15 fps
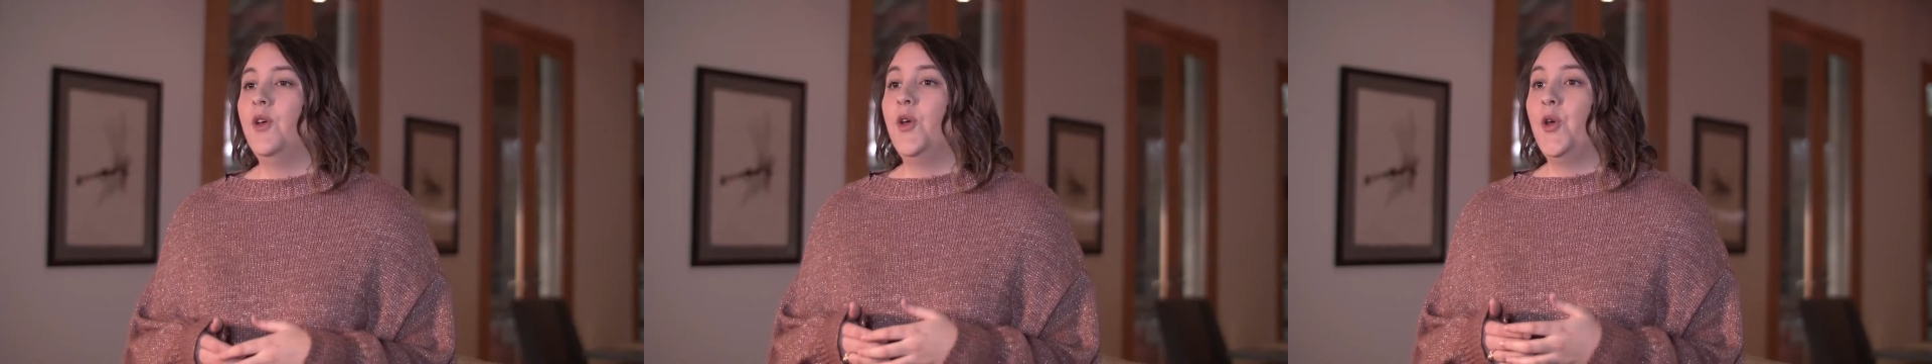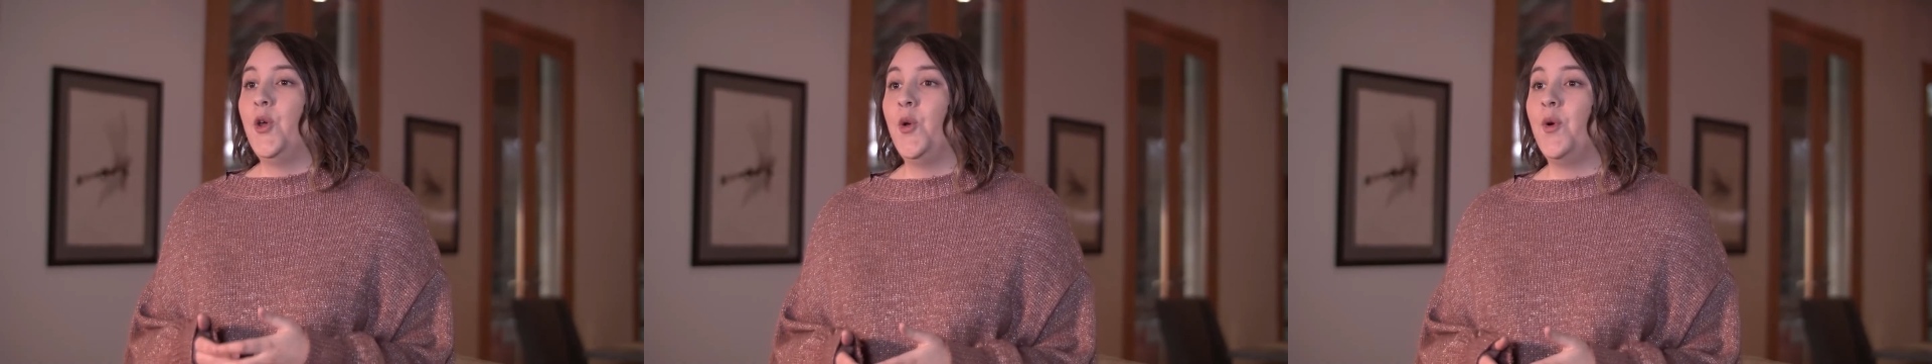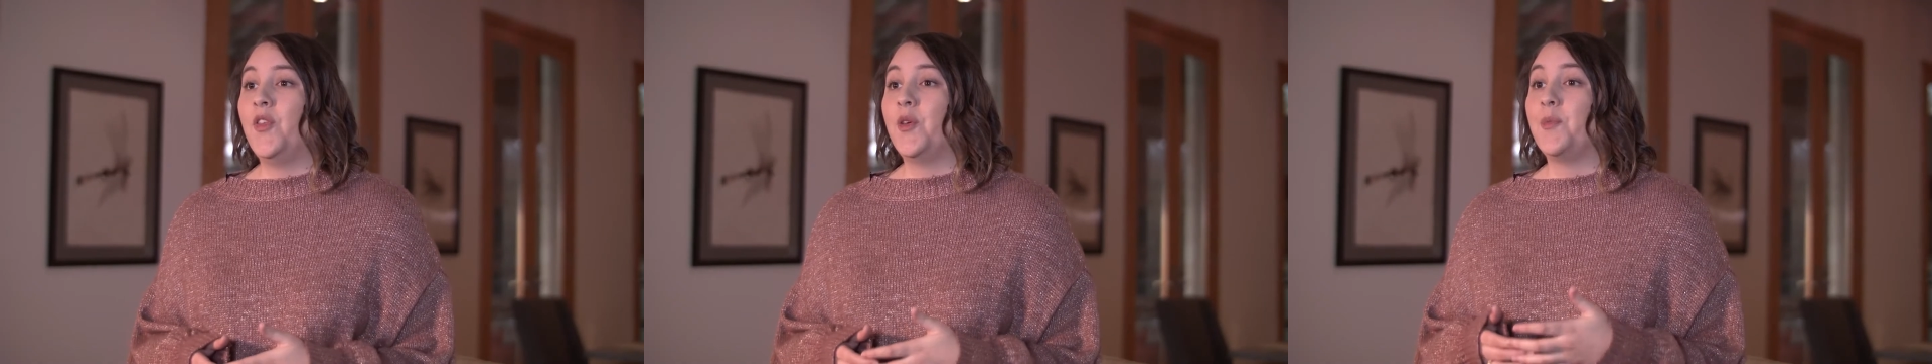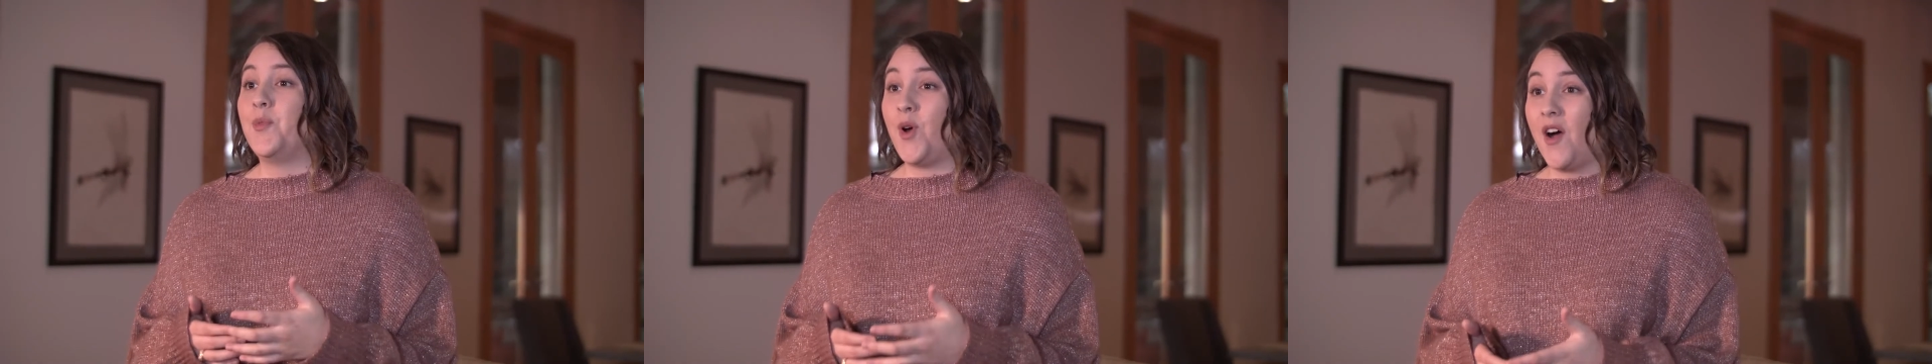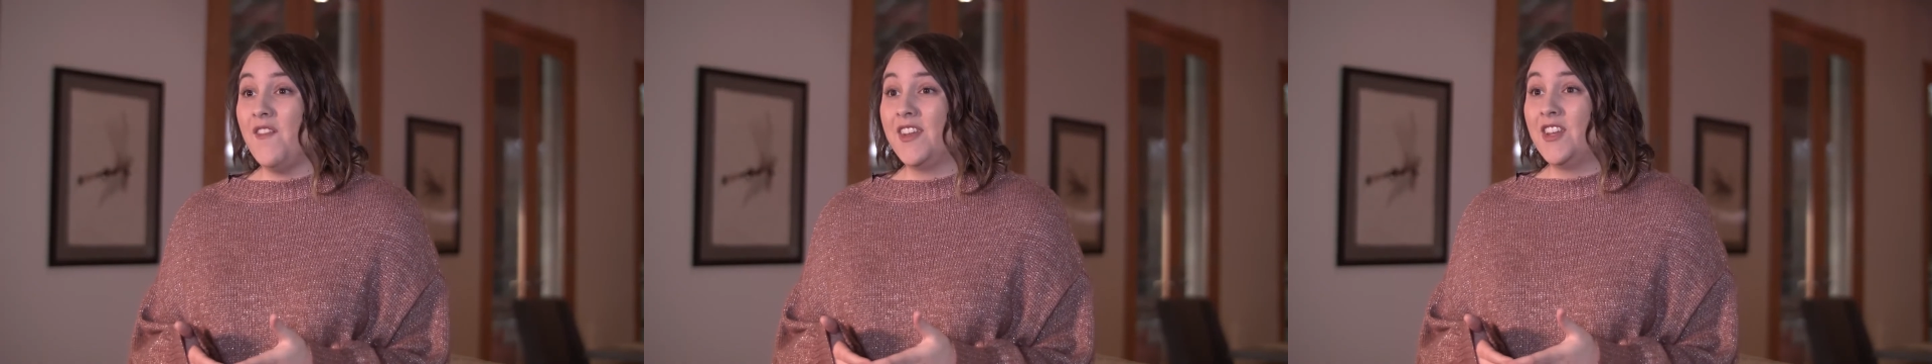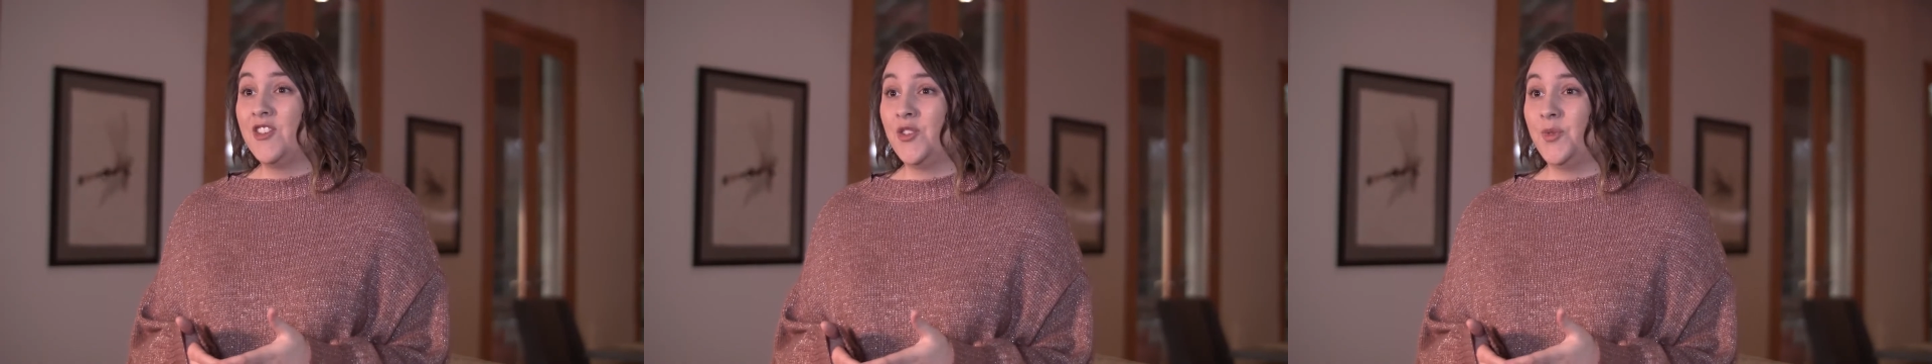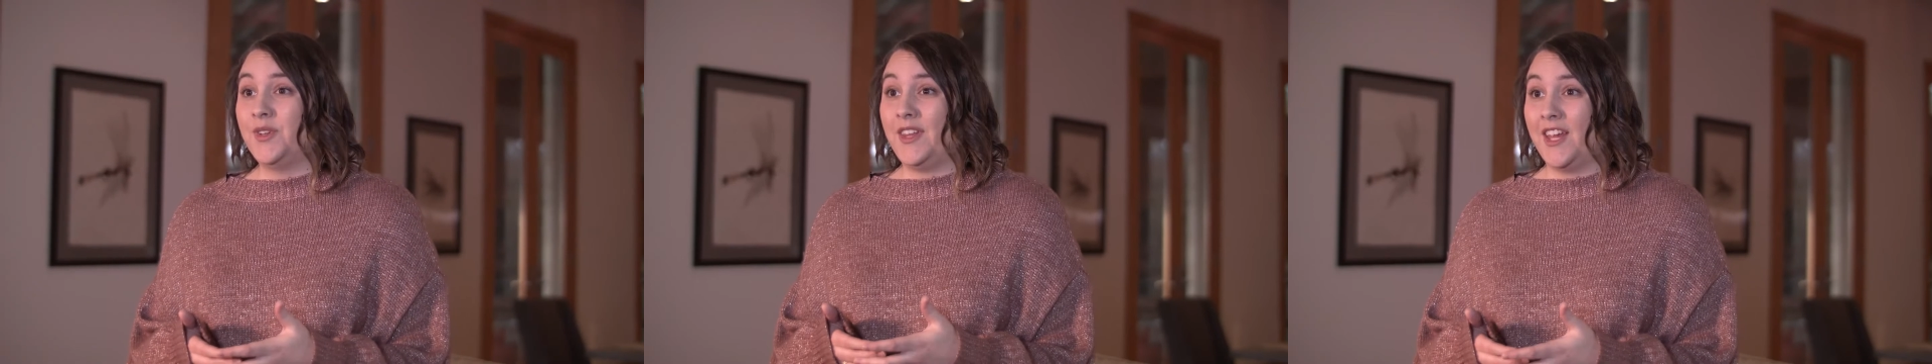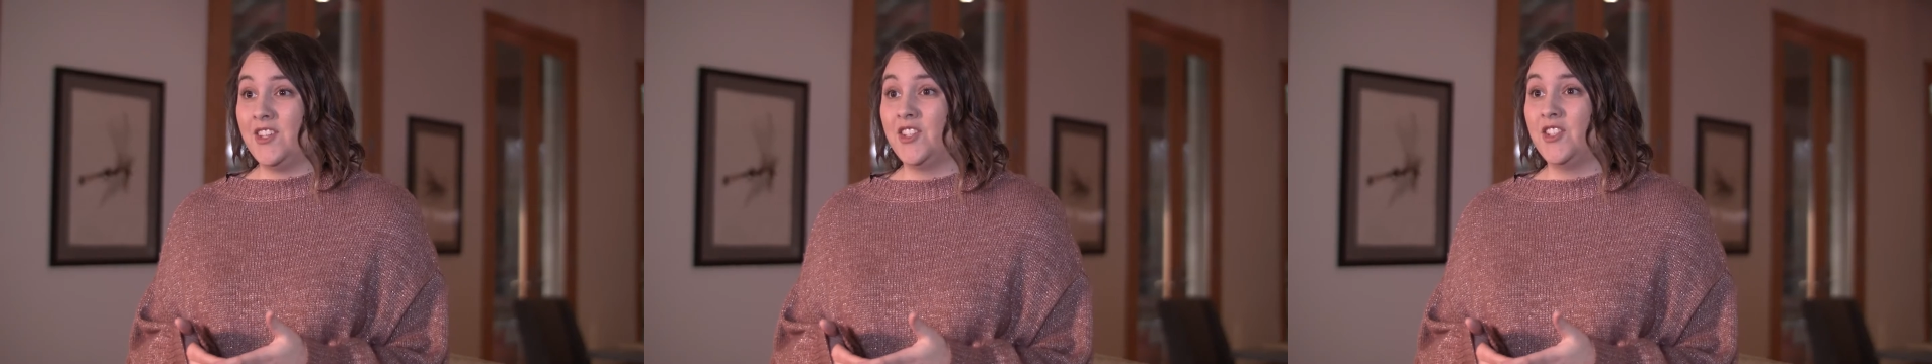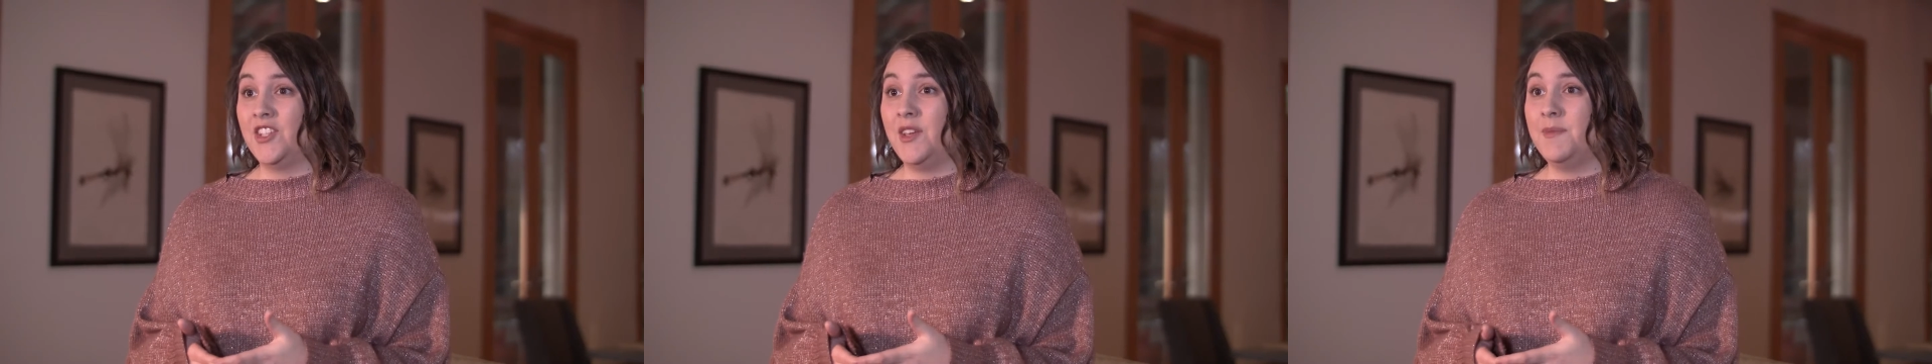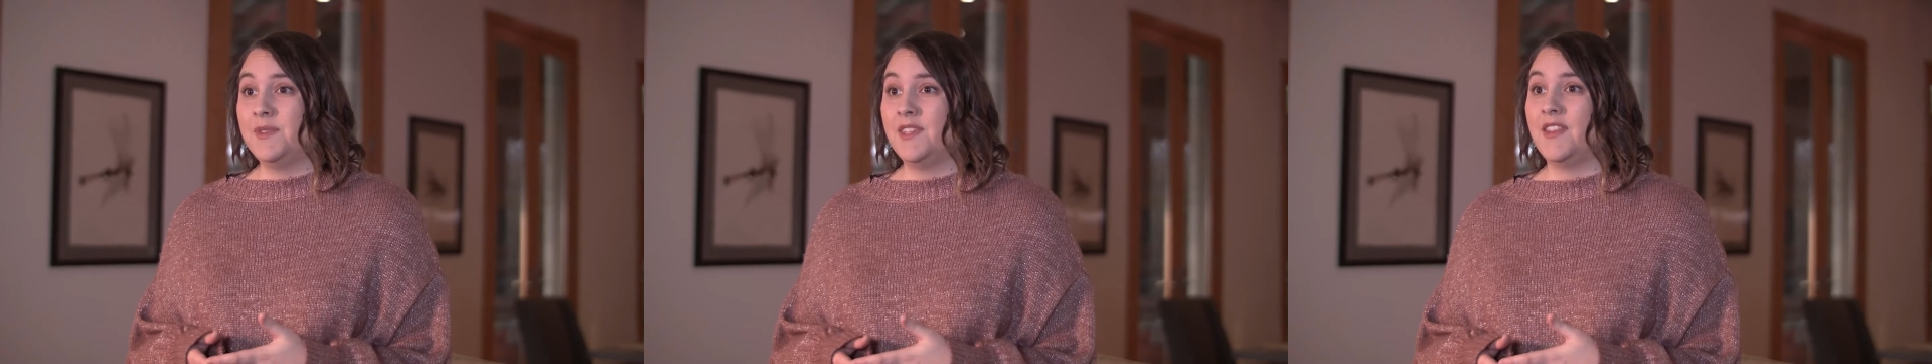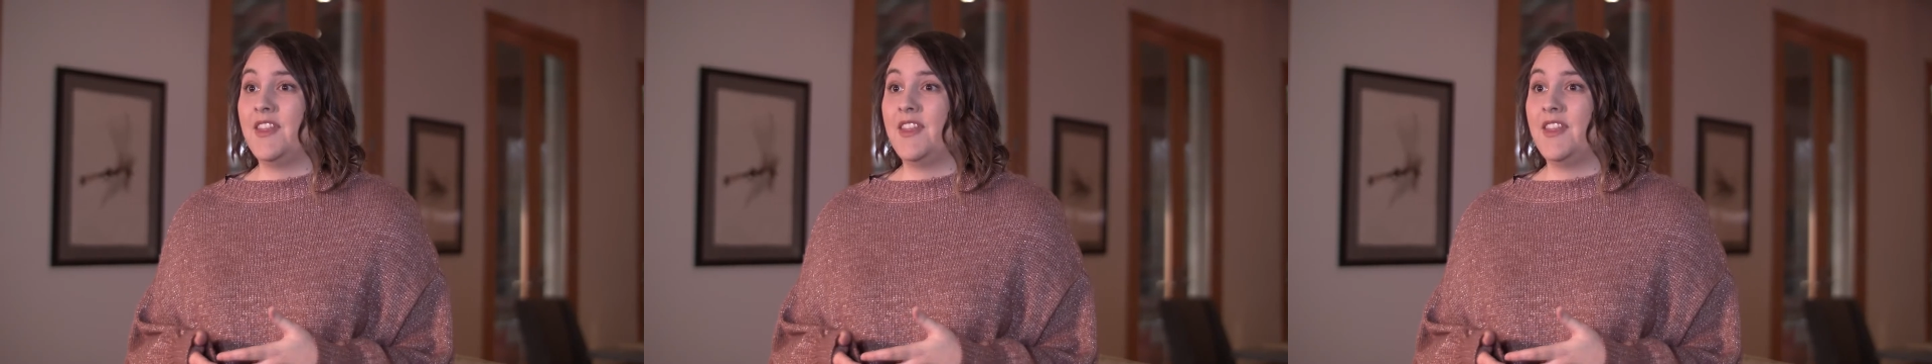Who are the providential relationships